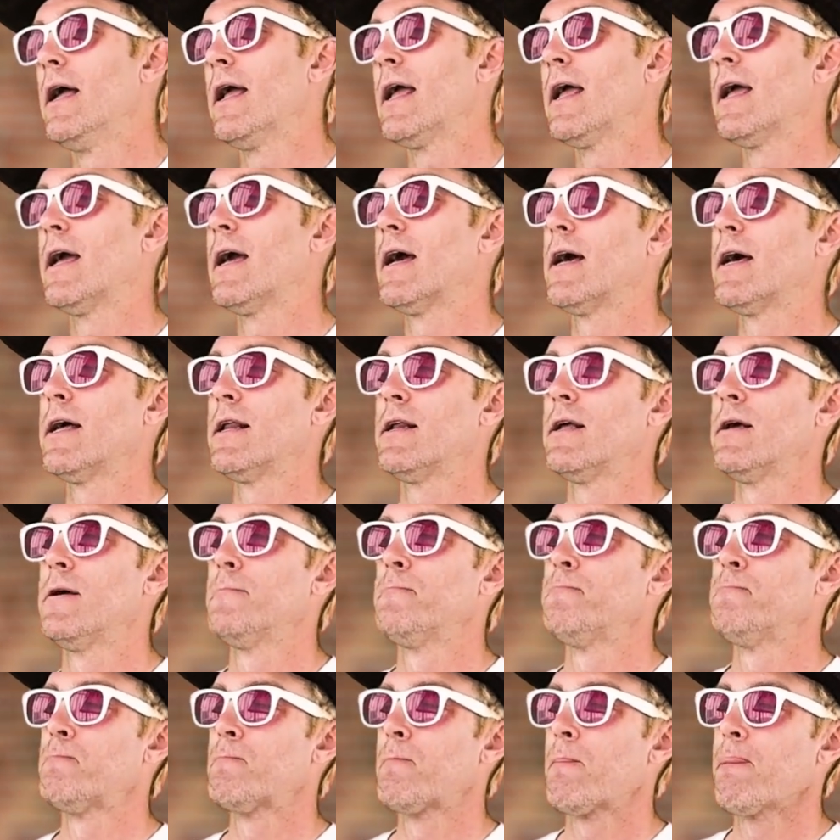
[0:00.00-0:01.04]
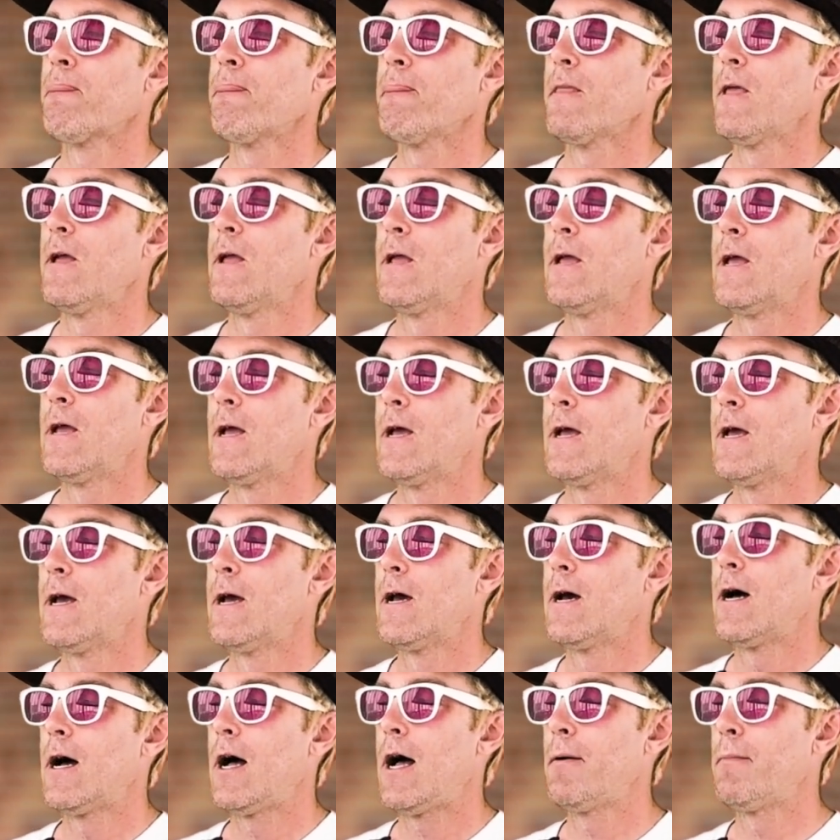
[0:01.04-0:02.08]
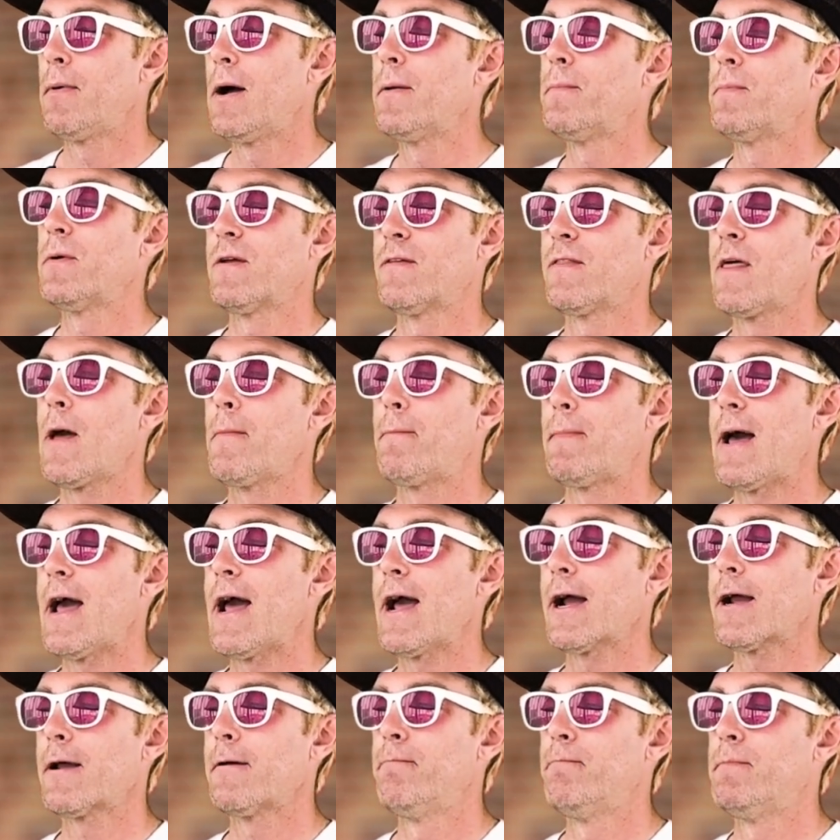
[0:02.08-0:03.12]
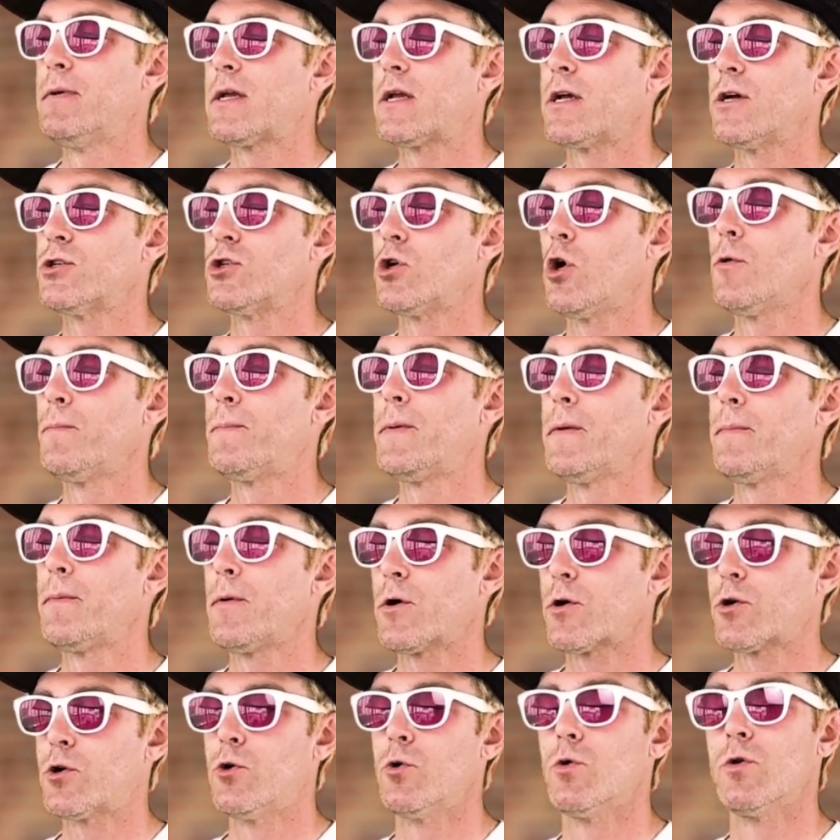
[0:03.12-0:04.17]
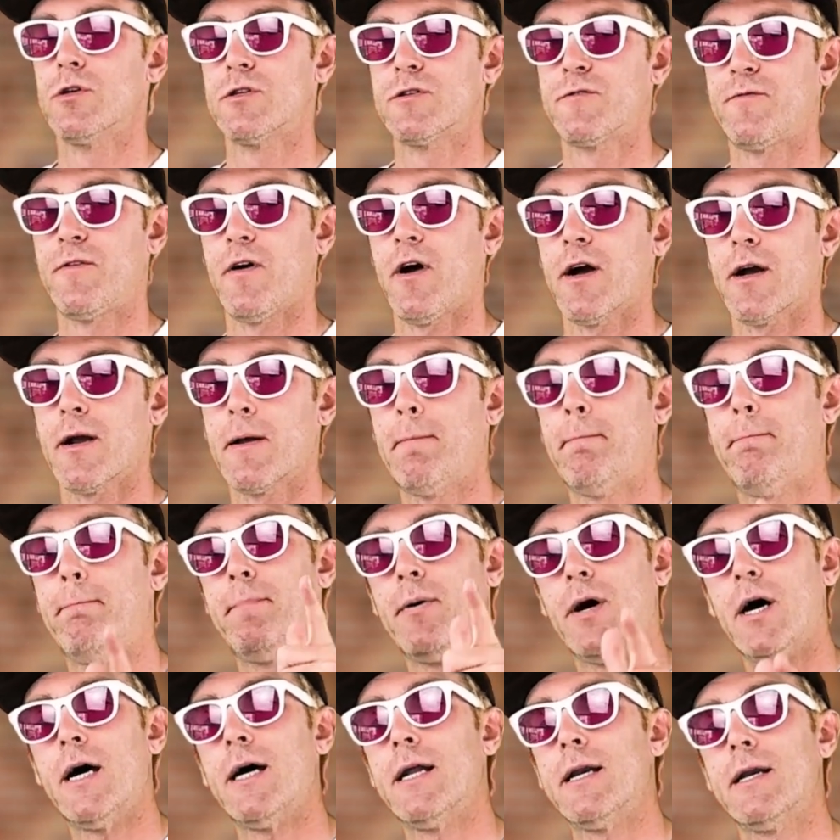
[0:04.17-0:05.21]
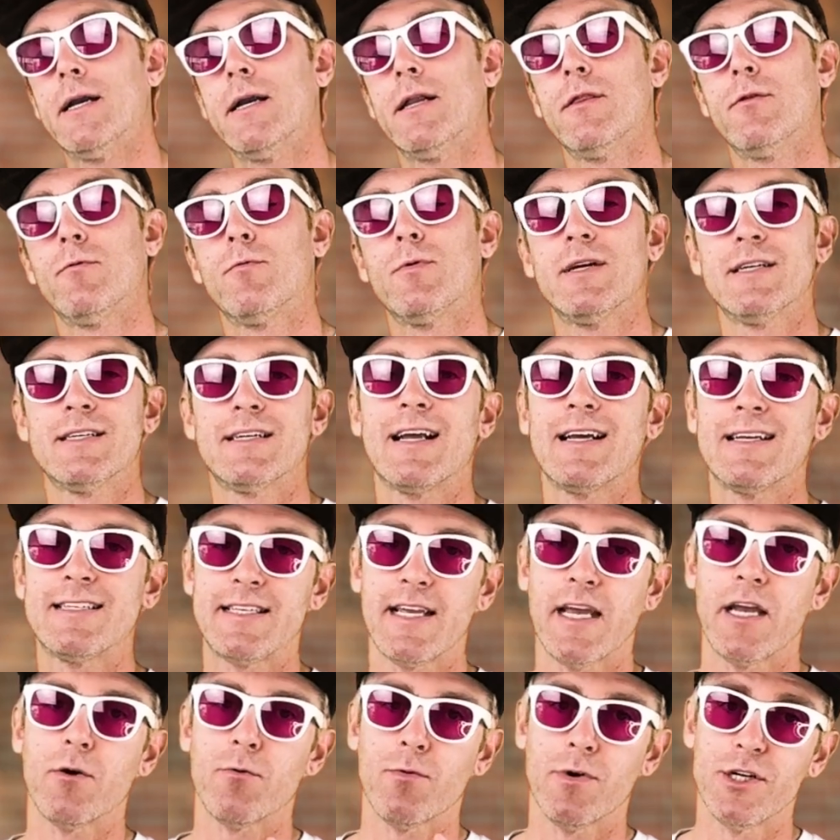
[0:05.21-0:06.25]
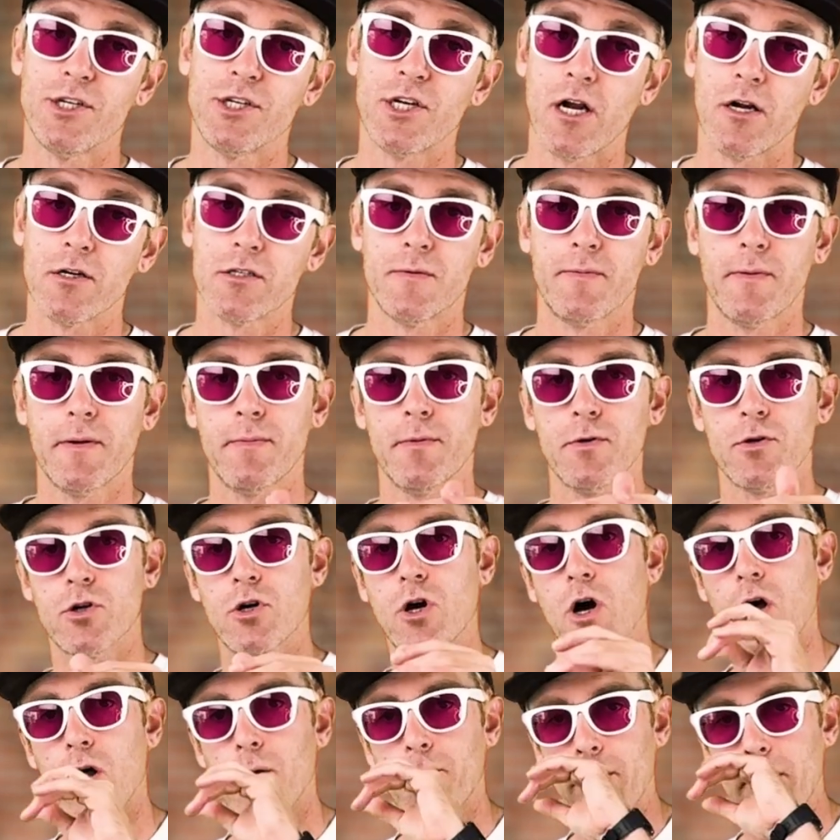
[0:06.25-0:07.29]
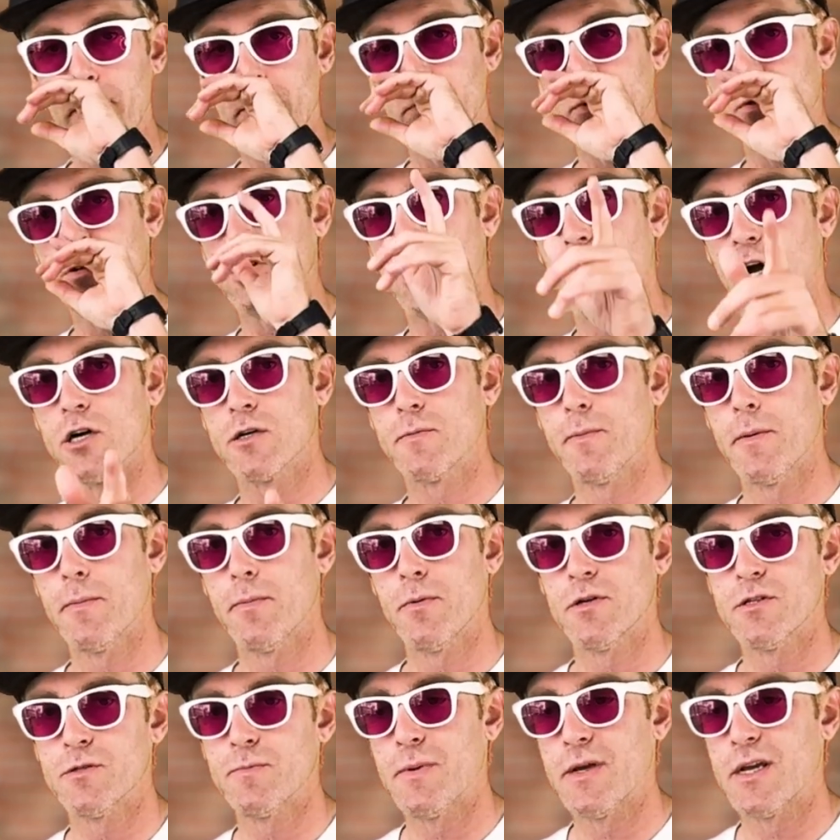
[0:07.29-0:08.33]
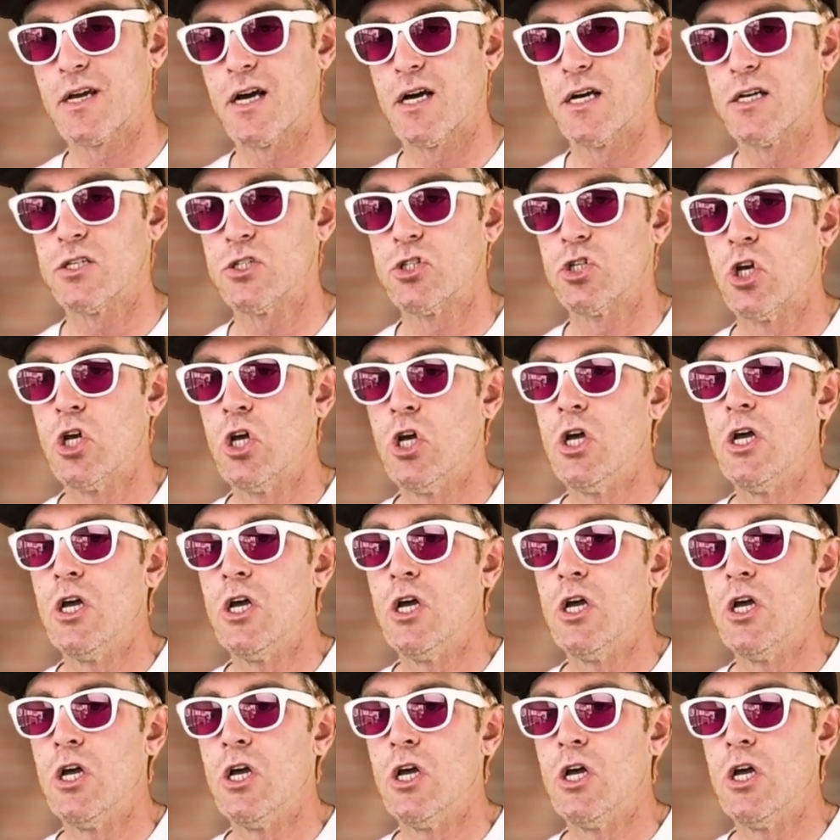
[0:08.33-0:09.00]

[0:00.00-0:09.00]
and I might bring that back because old people are cool as fuck. But the reason I say reach out to people and call people and talk to people is because